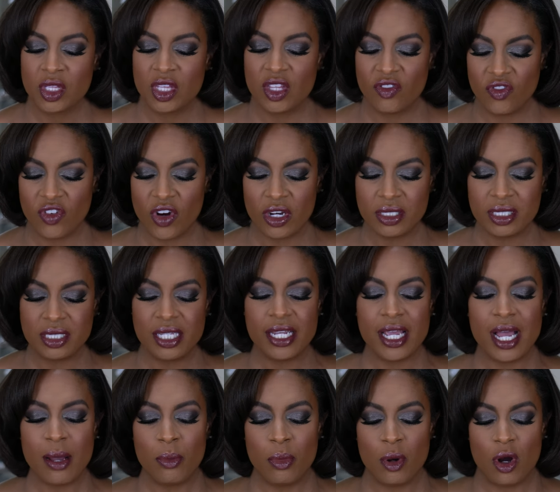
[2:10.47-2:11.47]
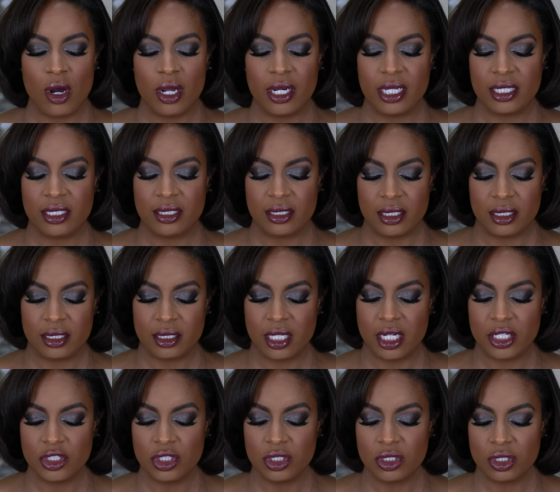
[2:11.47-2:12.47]
the first thing i bought is this
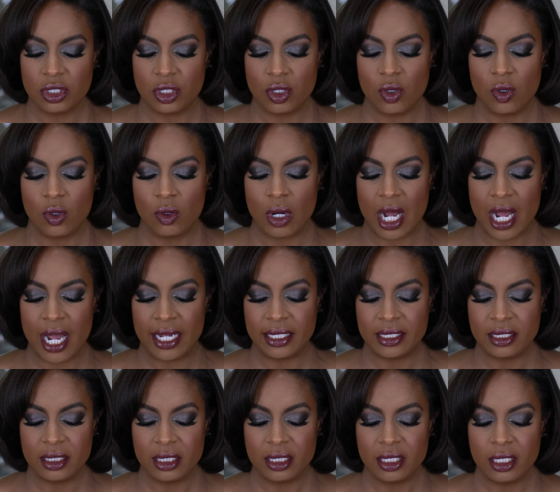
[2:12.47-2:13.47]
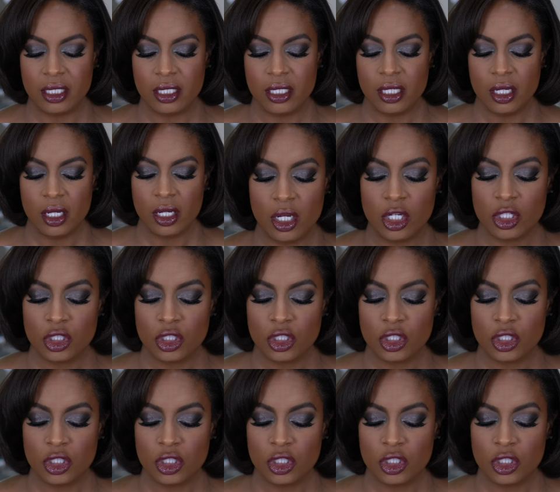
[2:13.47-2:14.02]
touch in sol icy